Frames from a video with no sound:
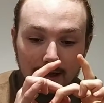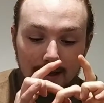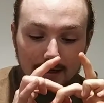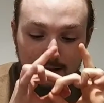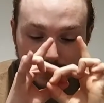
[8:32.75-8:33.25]

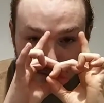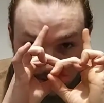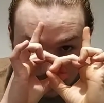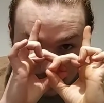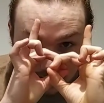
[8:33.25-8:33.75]
and
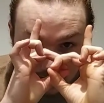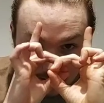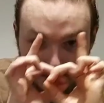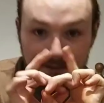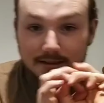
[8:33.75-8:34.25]
in the
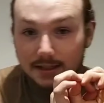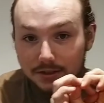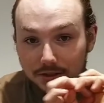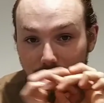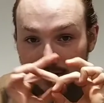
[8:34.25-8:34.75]

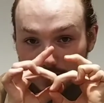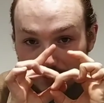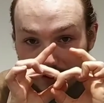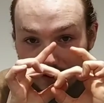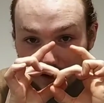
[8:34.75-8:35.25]
intersection, the little
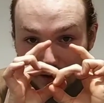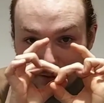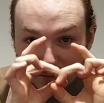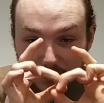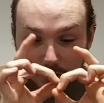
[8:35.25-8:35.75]
Venn
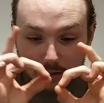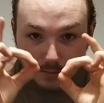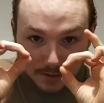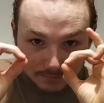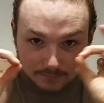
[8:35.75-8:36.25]
diagram I've got here with
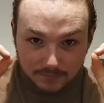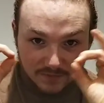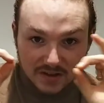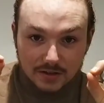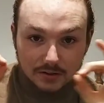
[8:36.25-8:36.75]
my
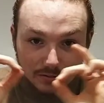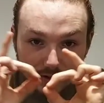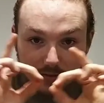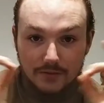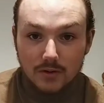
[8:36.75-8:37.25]
fingers,
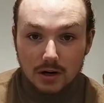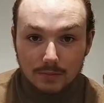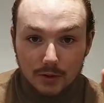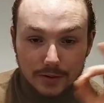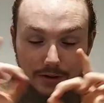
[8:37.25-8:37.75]
whatever the fuck
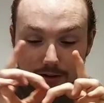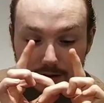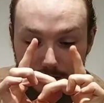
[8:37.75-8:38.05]
I'm doing,